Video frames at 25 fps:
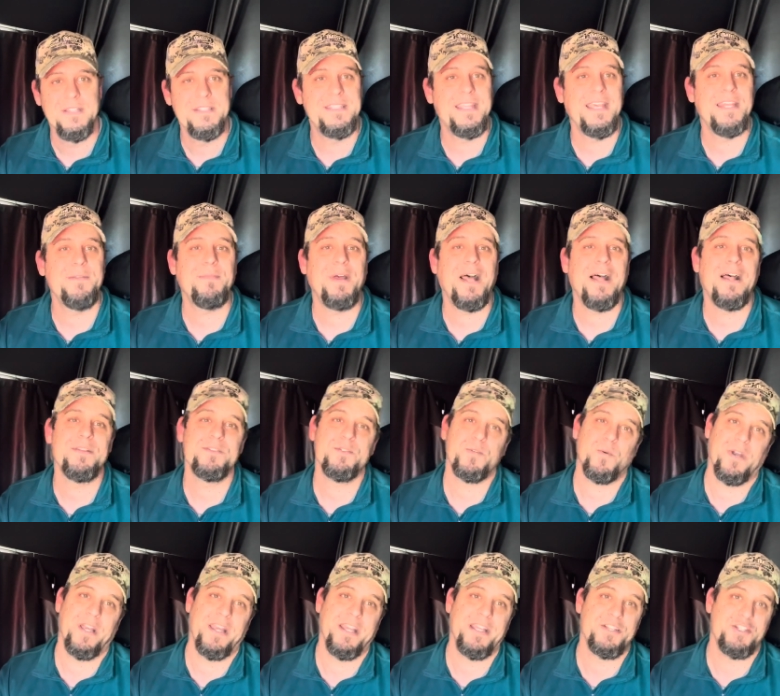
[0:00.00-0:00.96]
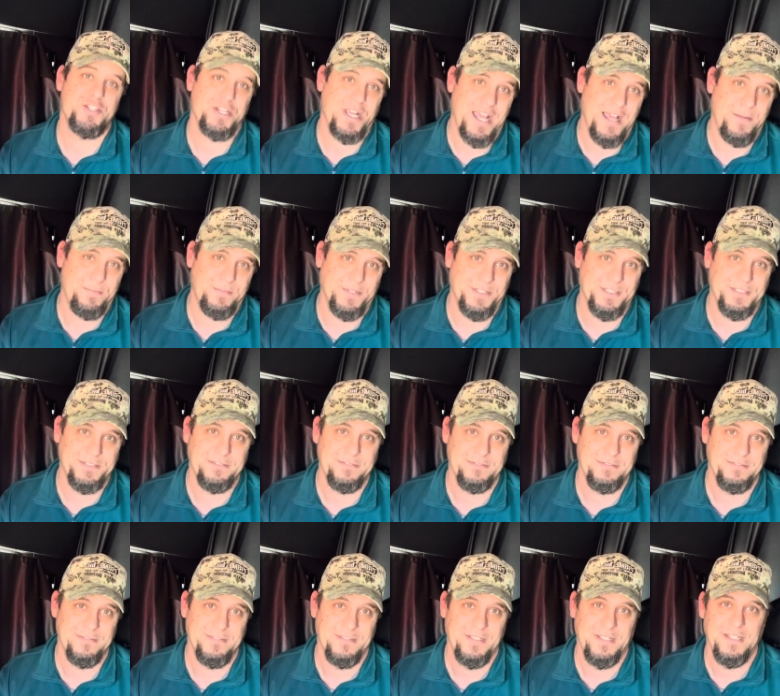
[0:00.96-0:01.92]
10 miles away in
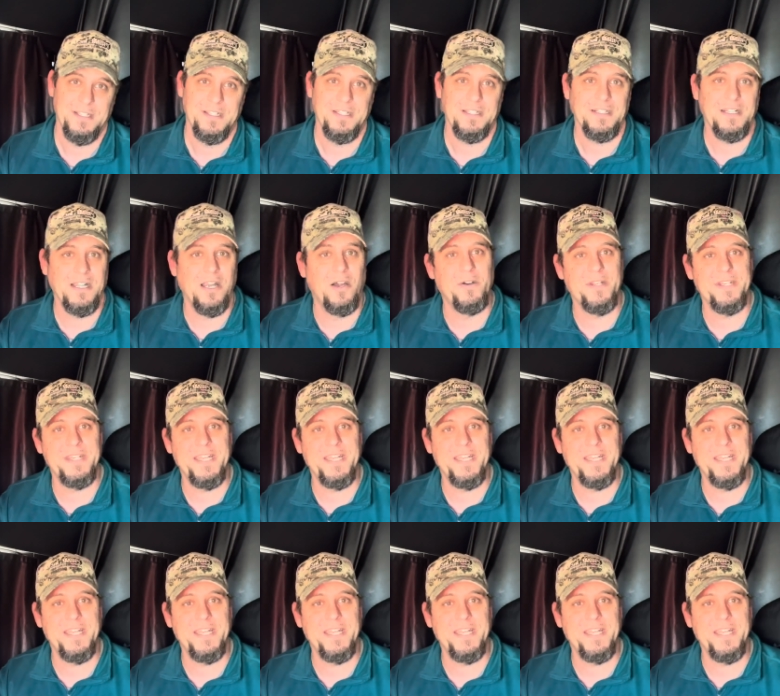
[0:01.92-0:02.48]
Joplin, going